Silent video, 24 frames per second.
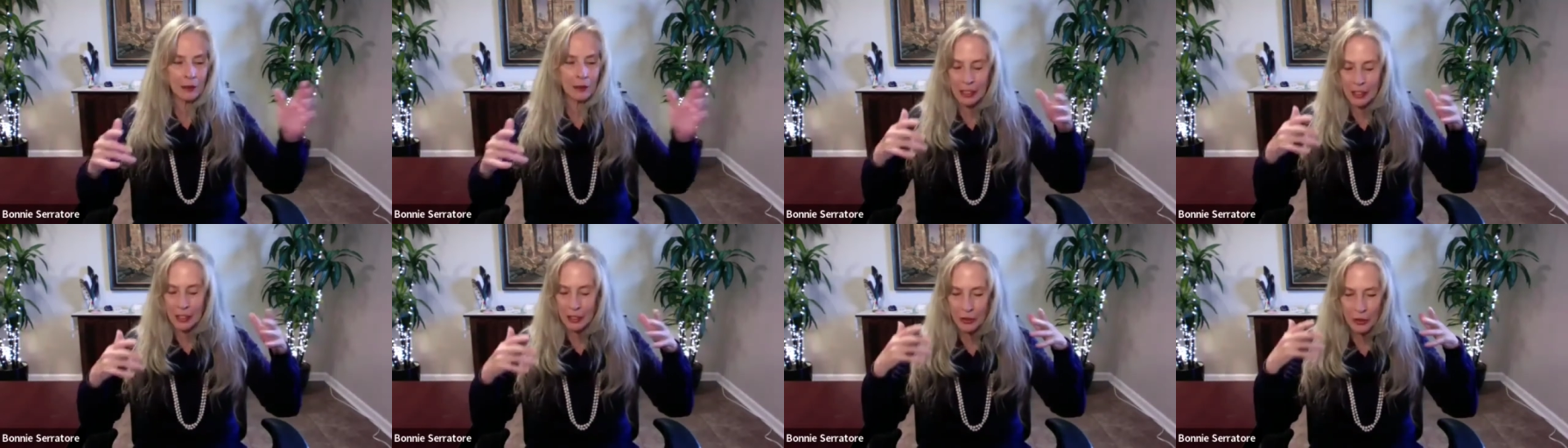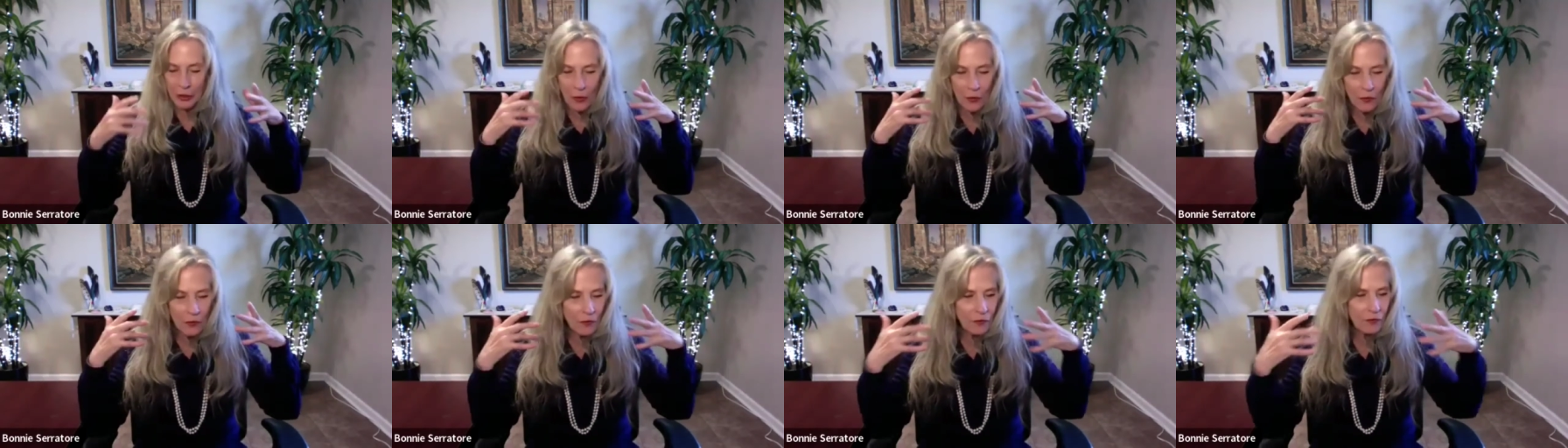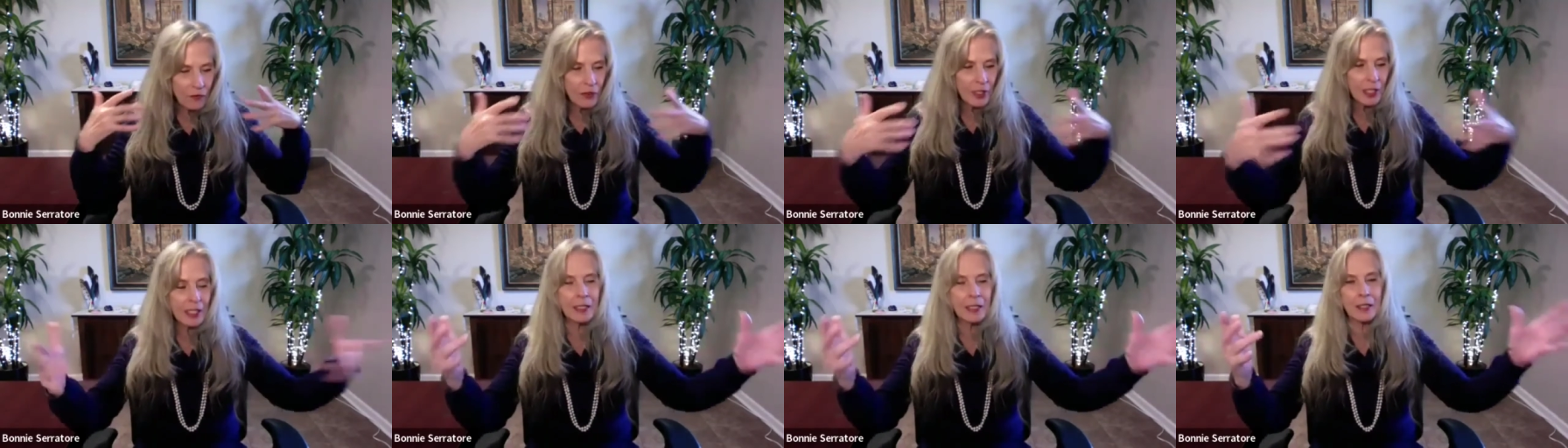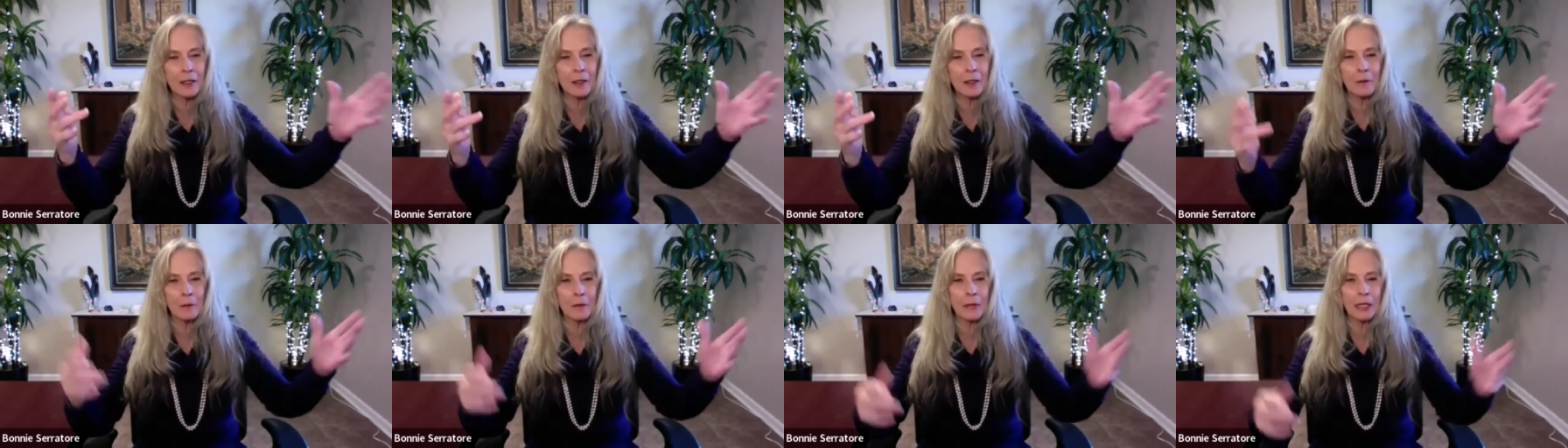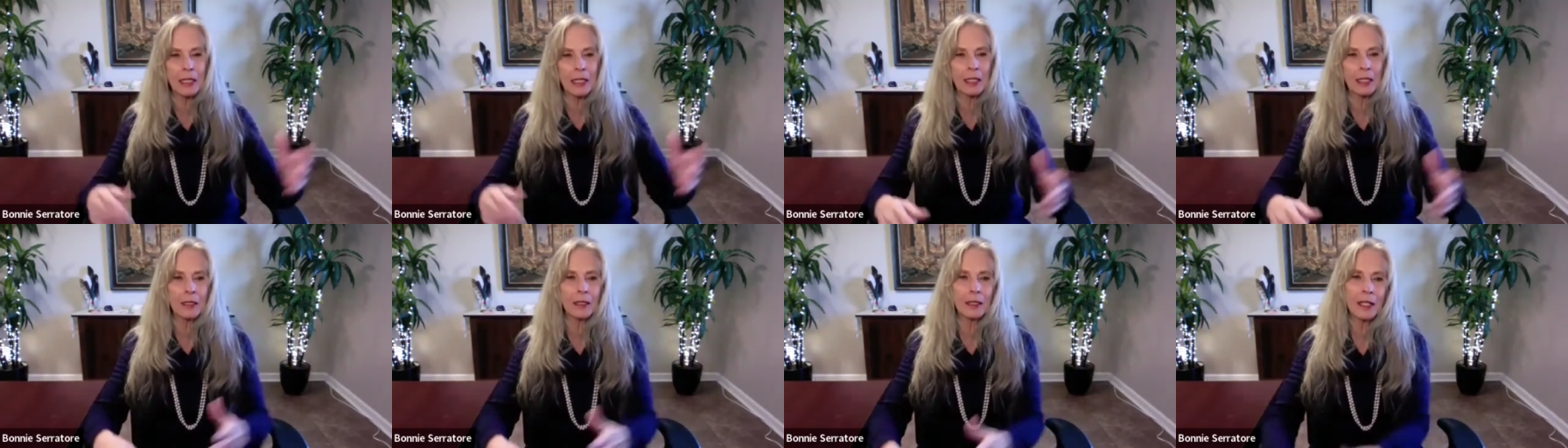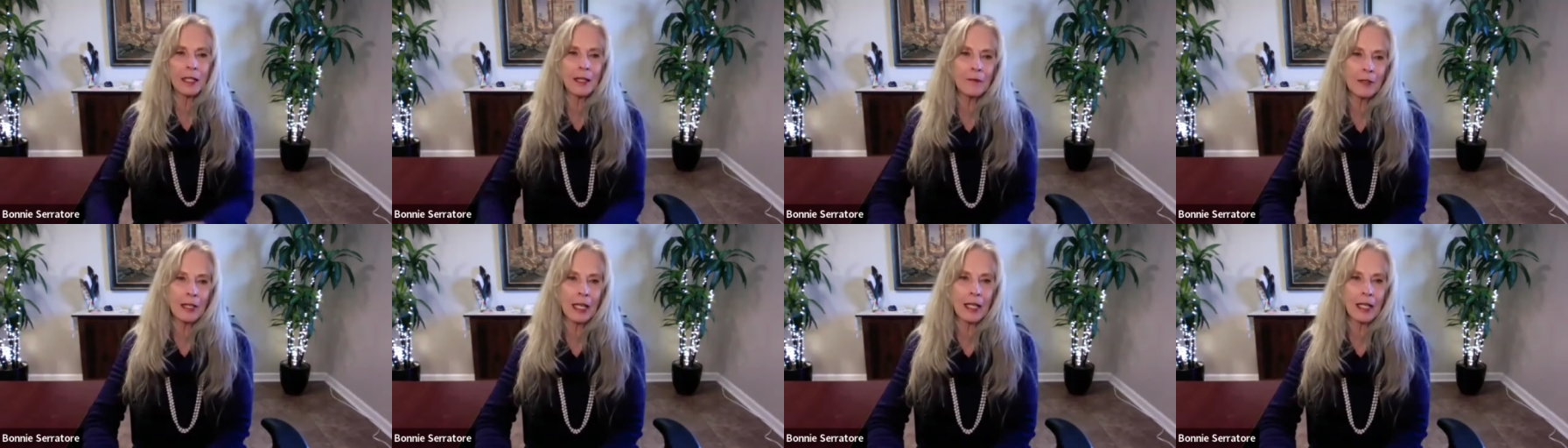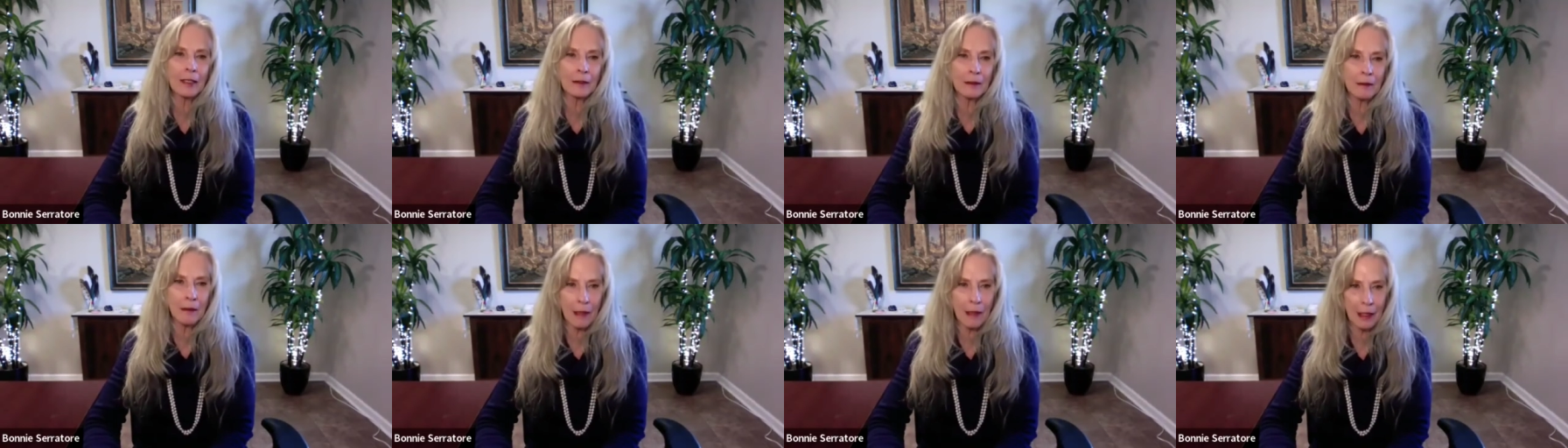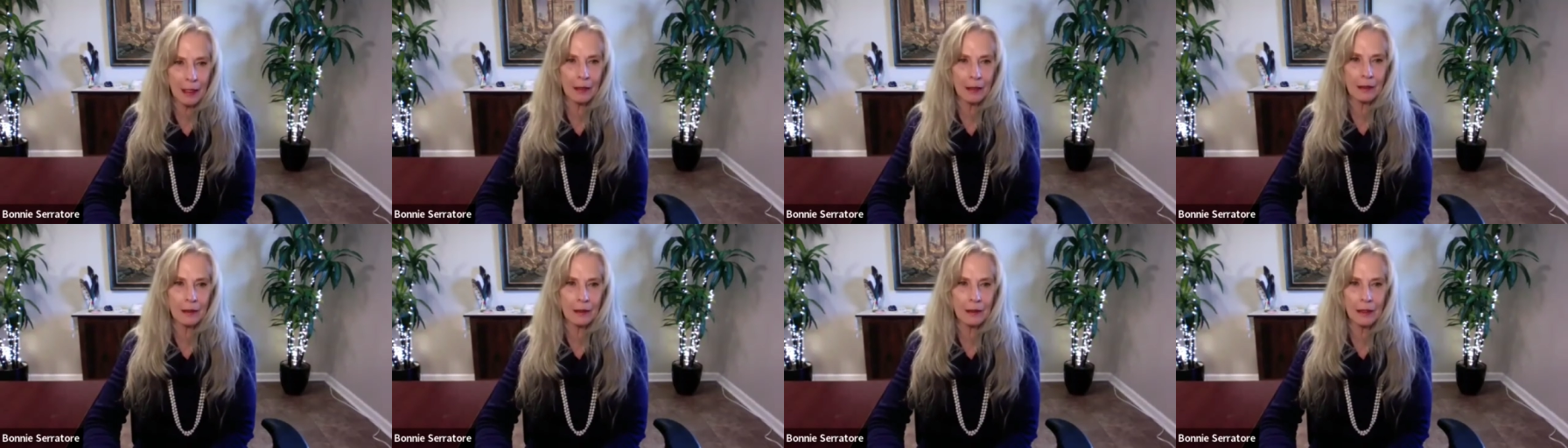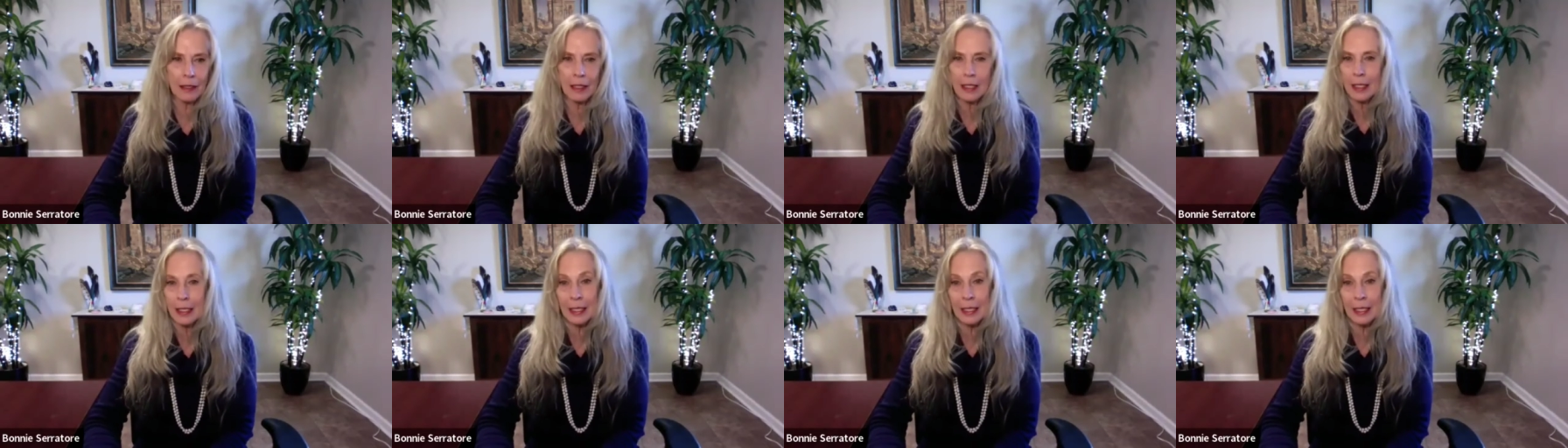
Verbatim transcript: There is no victim in love and light.